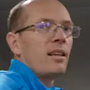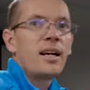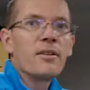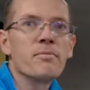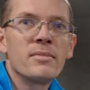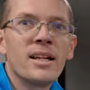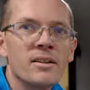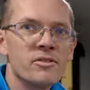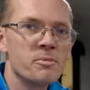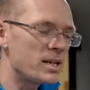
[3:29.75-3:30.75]
a lot of
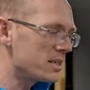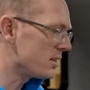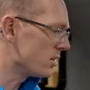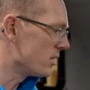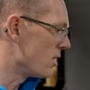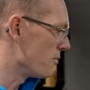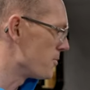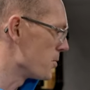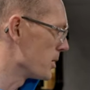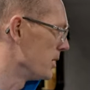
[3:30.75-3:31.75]
lot of space here now
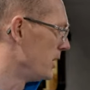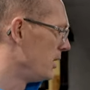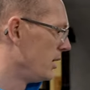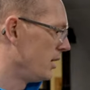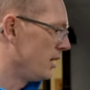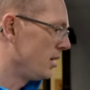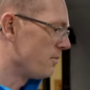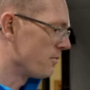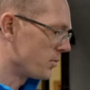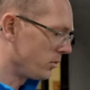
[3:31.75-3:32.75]
for
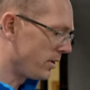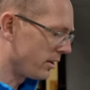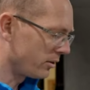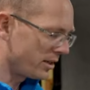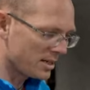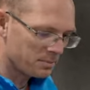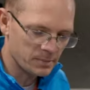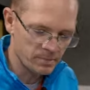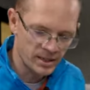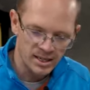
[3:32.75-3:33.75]
um, for regular
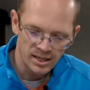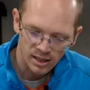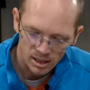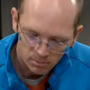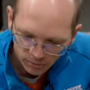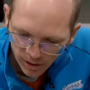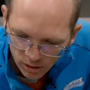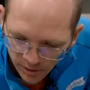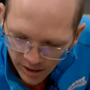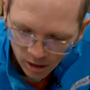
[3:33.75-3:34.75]
camping. Um, right
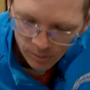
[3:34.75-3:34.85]
over here,